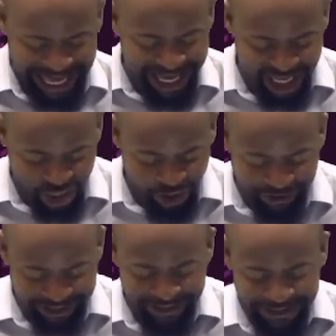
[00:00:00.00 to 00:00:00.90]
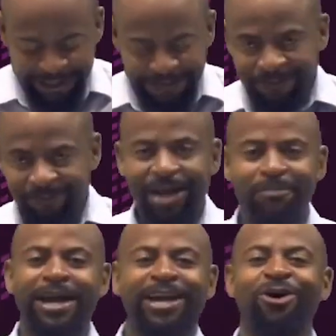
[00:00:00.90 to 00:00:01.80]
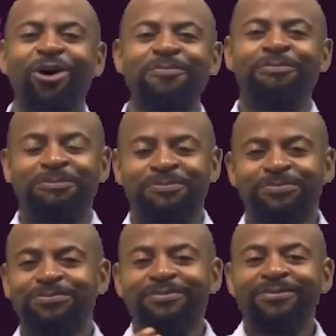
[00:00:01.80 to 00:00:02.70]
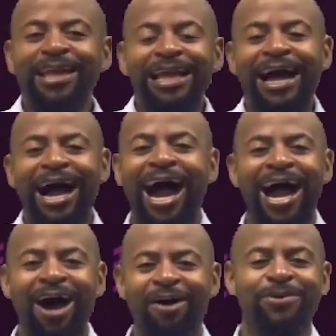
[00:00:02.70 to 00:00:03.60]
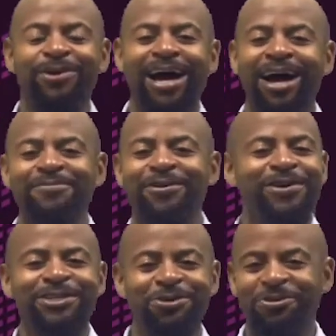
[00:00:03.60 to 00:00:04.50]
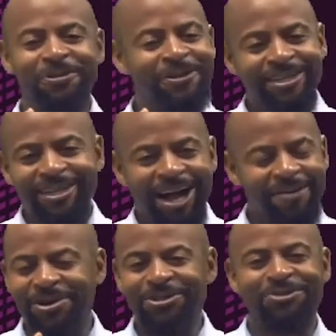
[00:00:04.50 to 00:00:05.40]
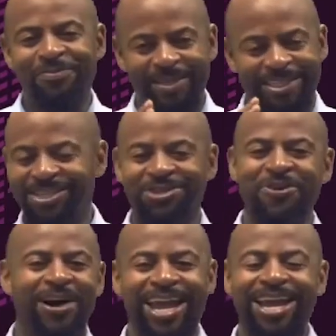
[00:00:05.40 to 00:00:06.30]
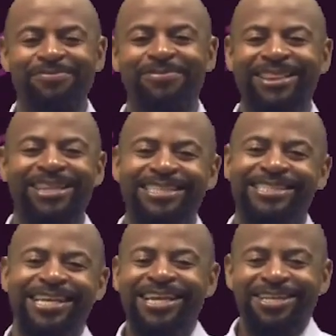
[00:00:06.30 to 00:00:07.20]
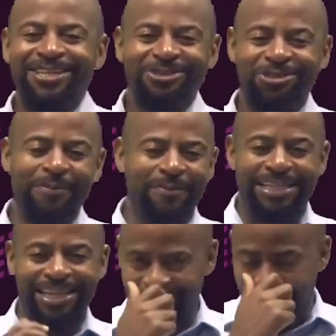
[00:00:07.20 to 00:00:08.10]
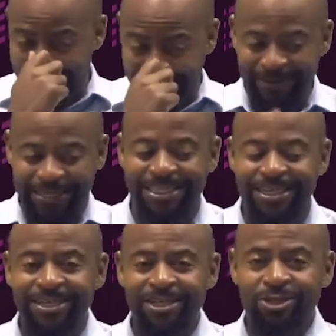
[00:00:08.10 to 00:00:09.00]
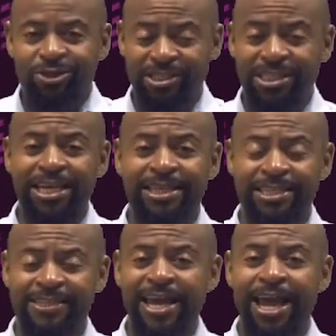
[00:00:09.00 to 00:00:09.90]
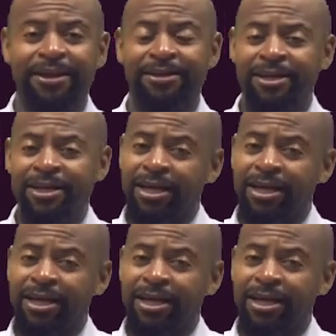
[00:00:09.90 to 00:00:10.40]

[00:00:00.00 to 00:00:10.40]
thank you, Lord. Back at home, I'm going to beseech you again, brethren, to make that commitment to say, this year